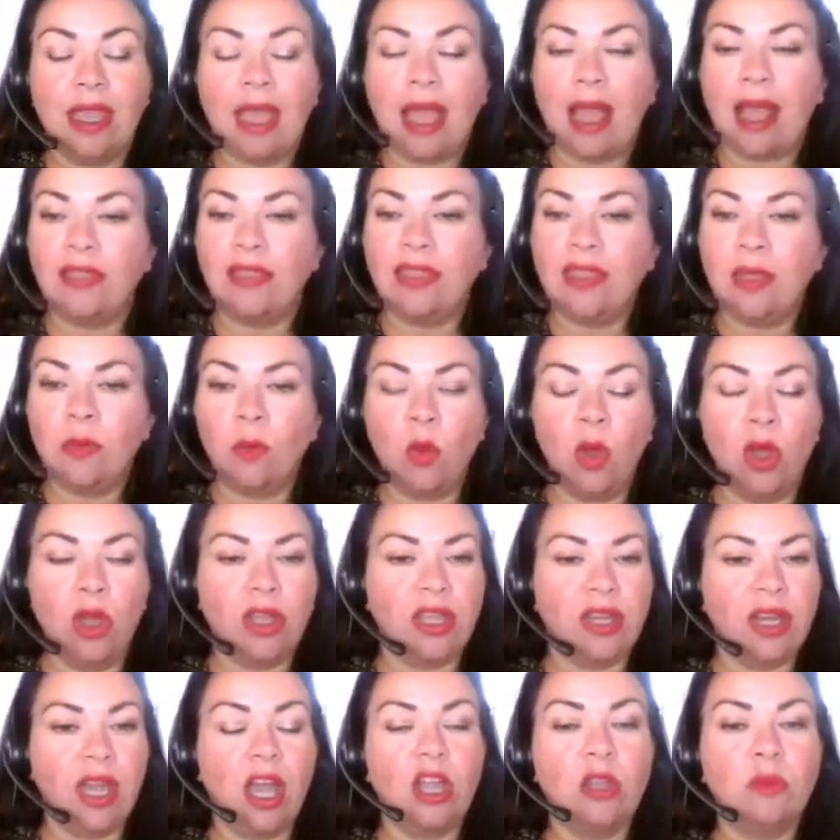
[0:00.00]
And then work
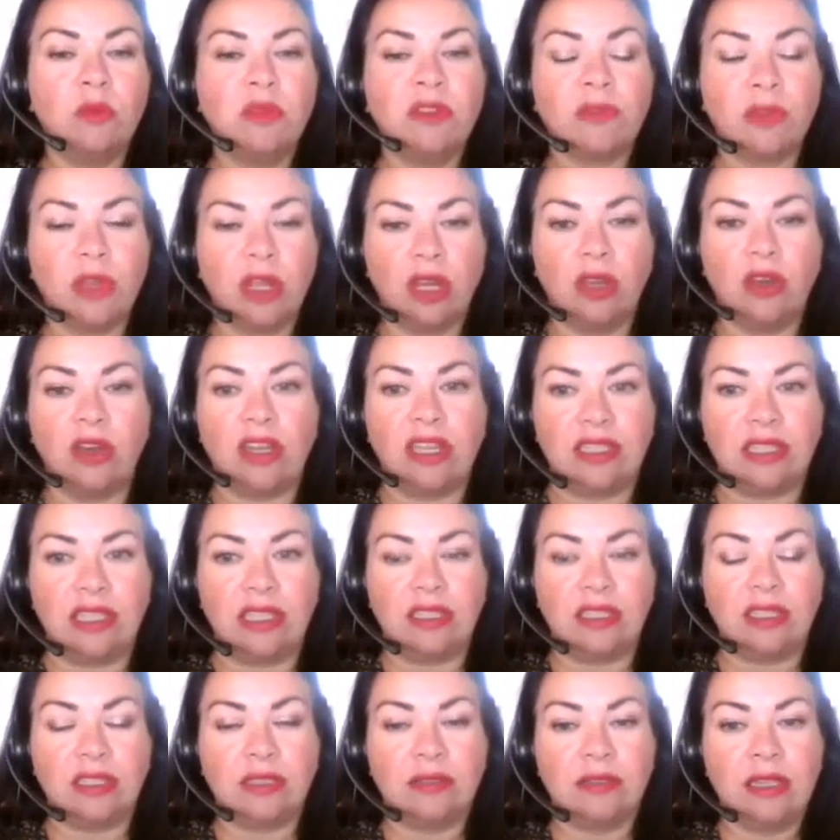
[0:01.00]
and home have
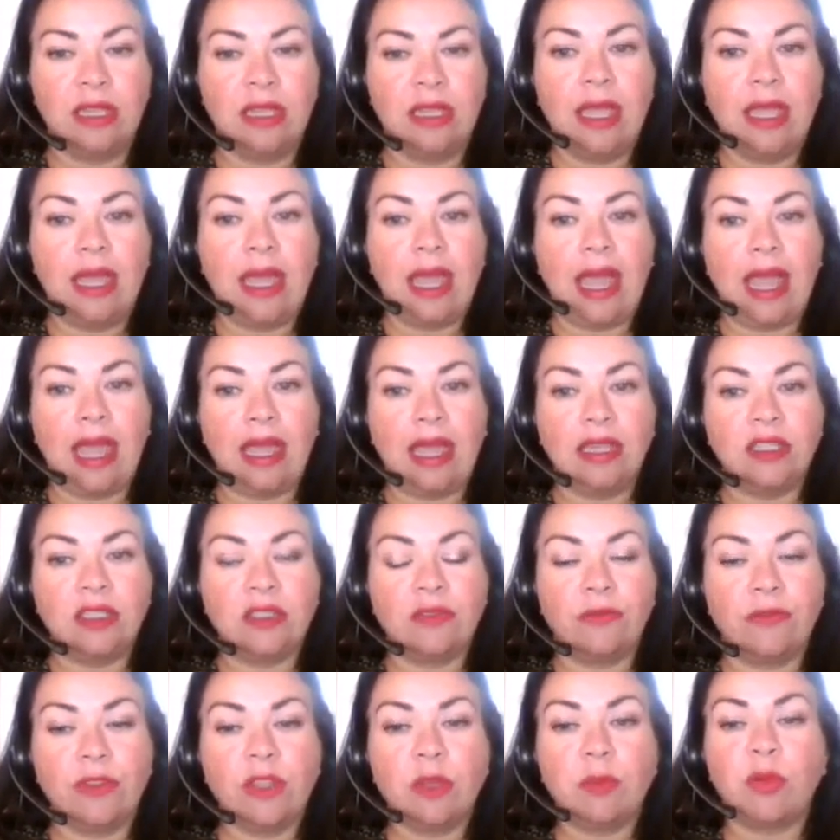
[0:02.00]
collided. And
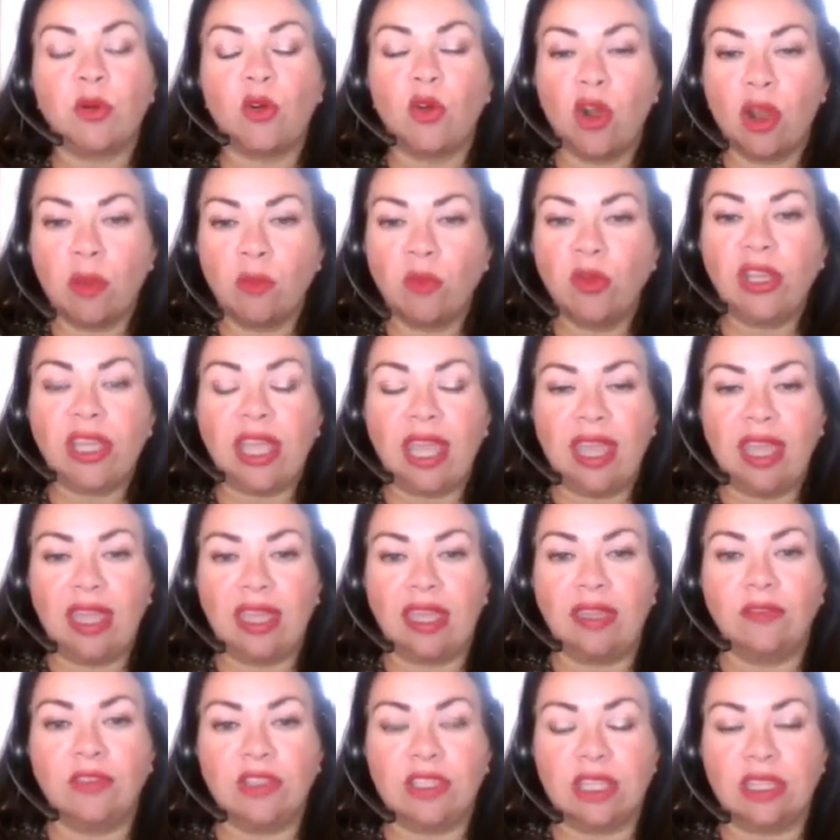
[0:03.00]
for the primary
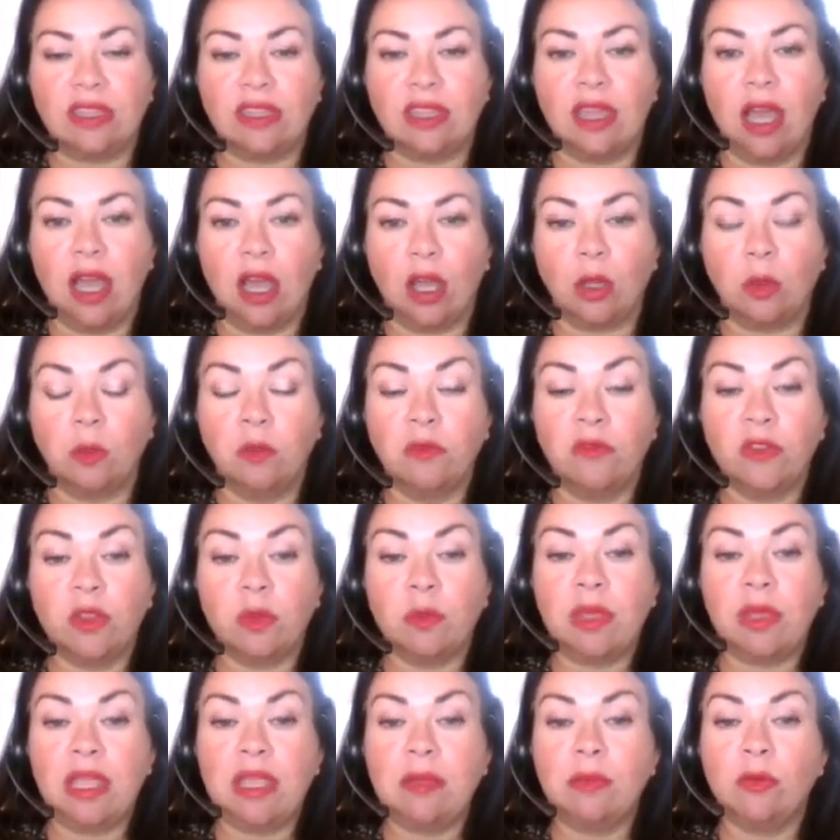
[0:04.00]
caregivers in the home, for the
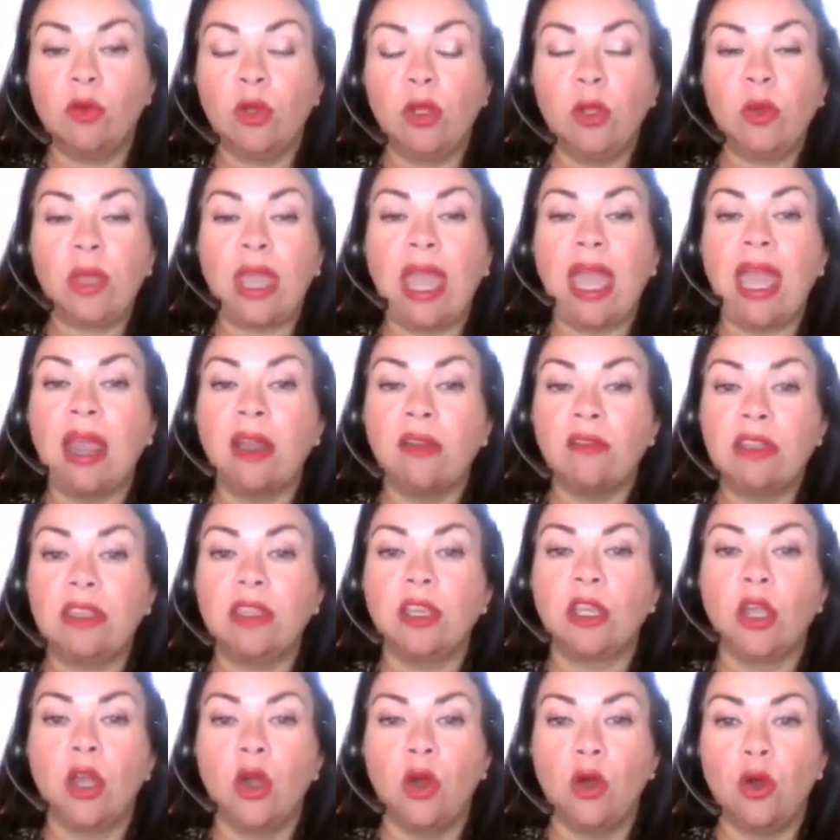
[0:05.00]
people who carry the
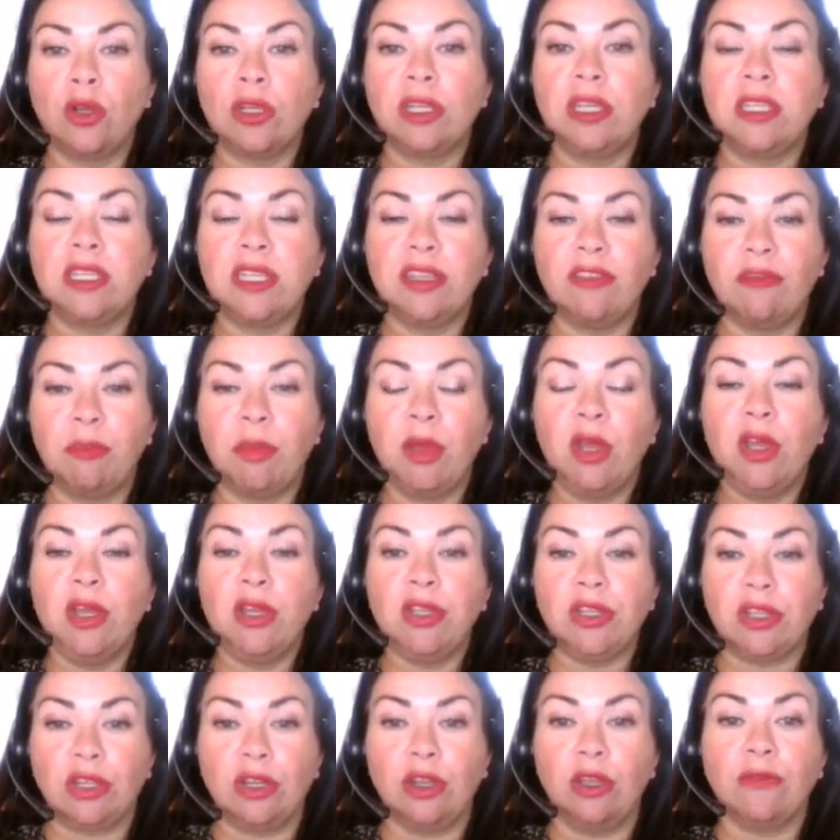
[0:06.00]
cognitive
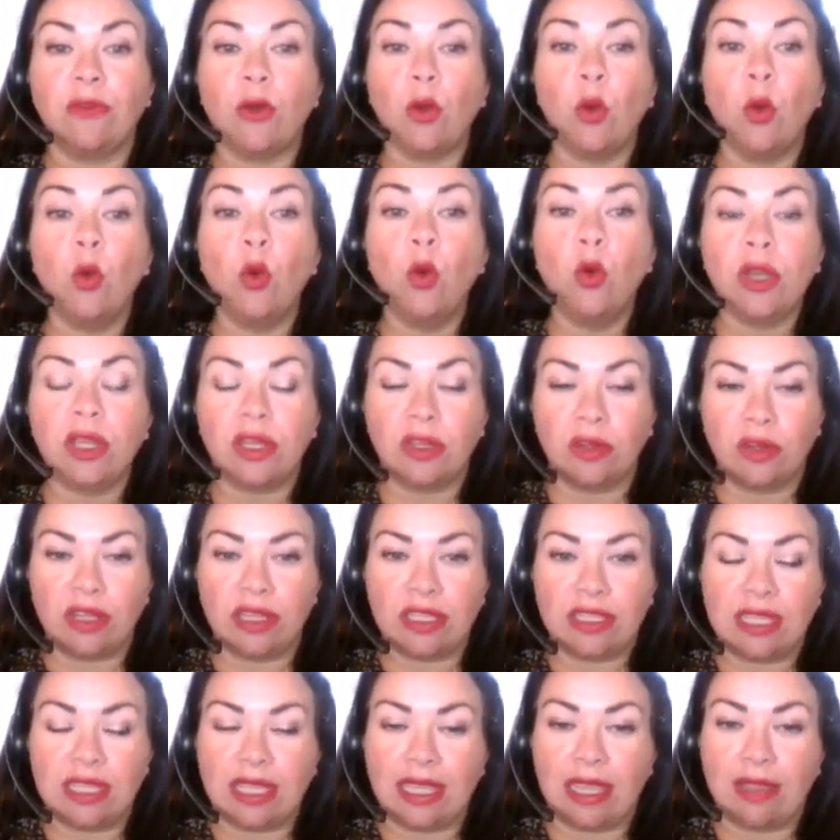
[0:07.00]
burden of
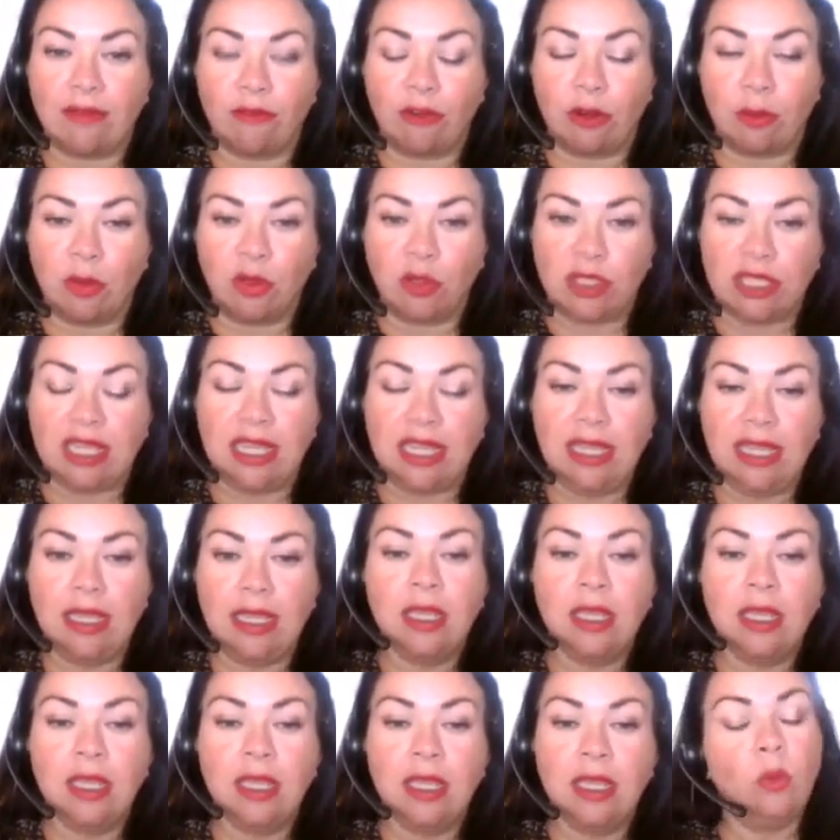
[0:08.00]
organising everybody,
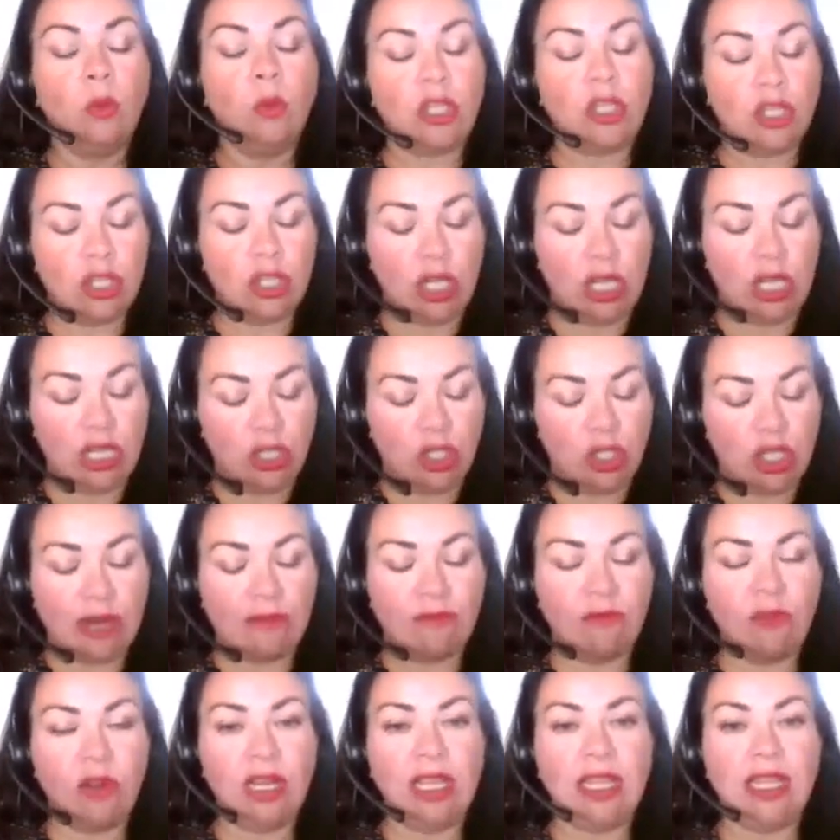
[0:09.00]
which
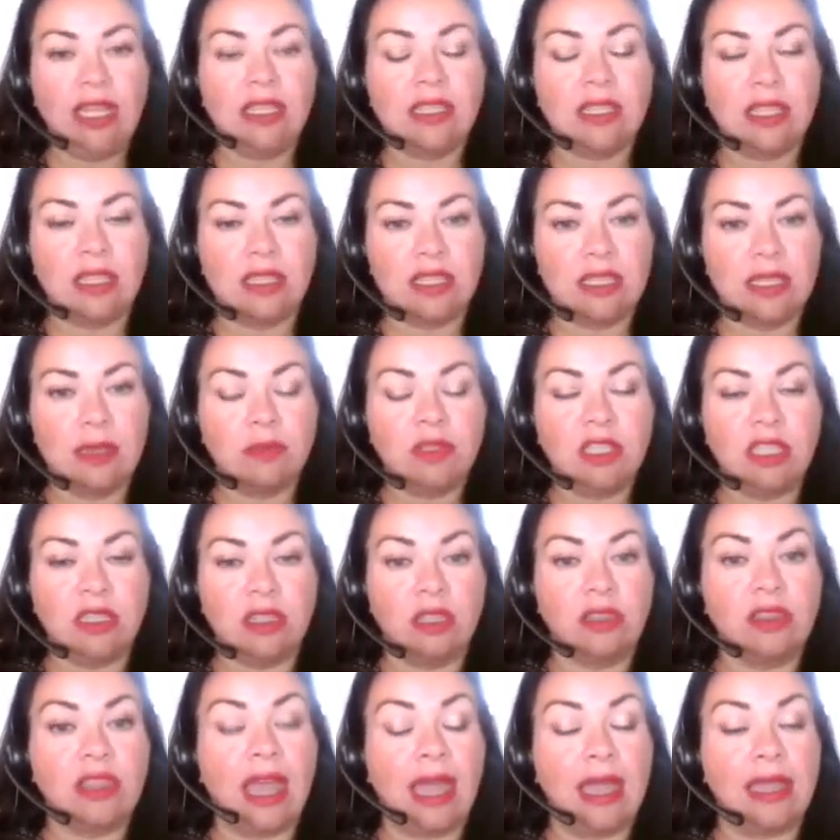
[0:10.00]
generally it's accepted
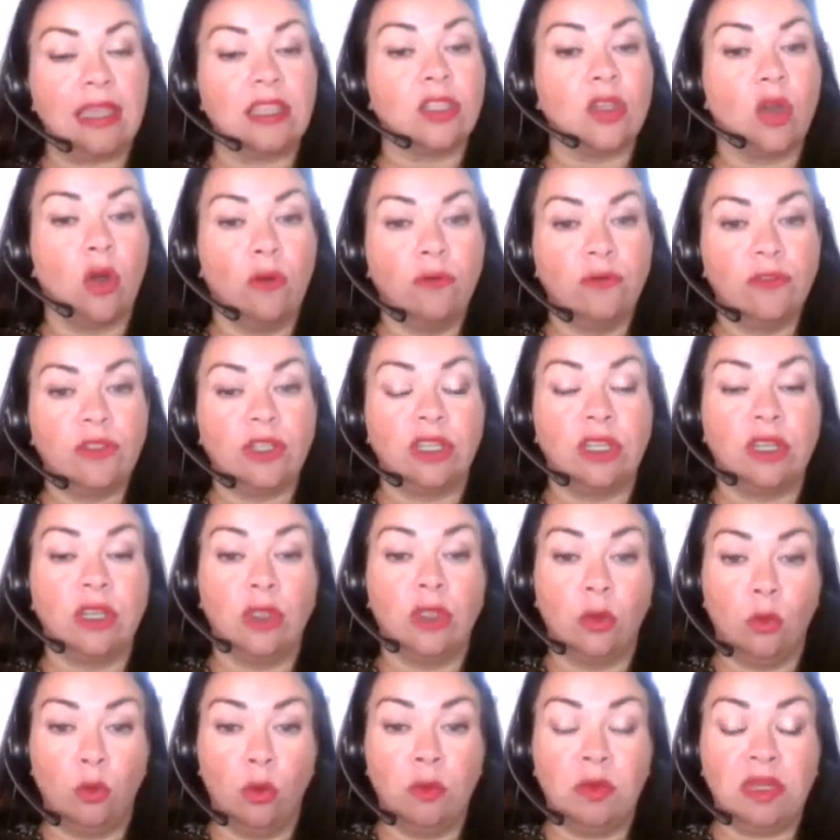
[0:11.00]
that that is often the
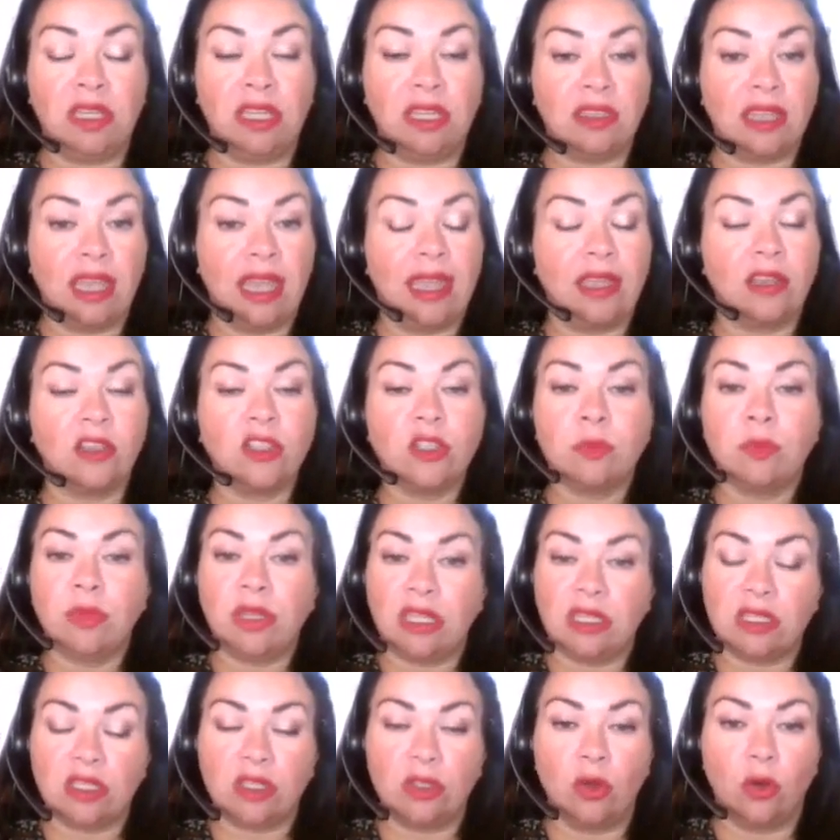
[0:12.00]
woman in the house, but
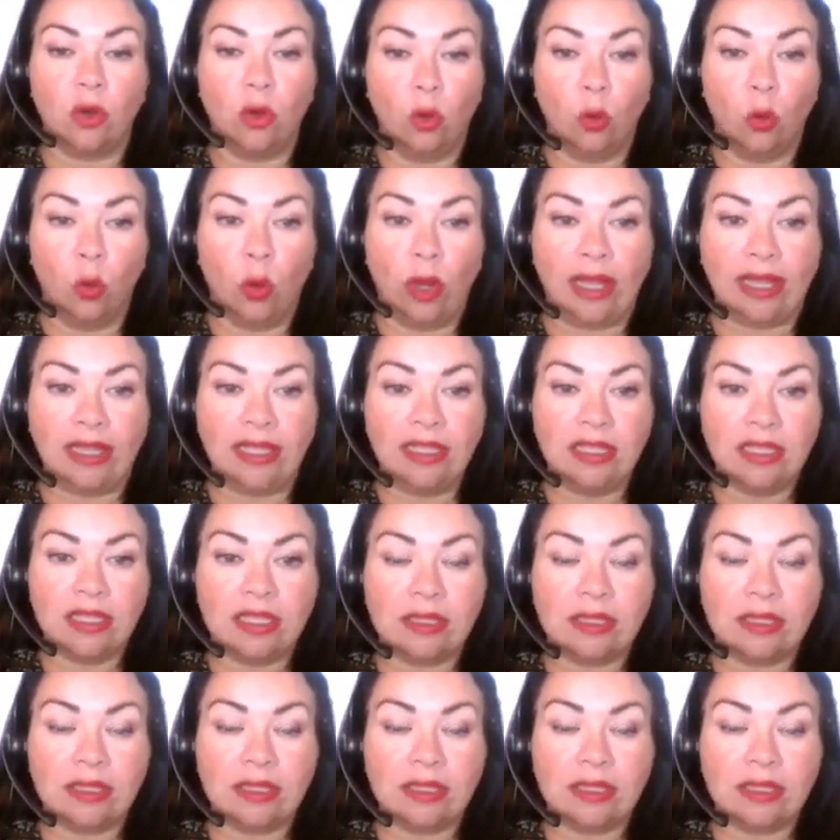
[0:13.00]
it's not always.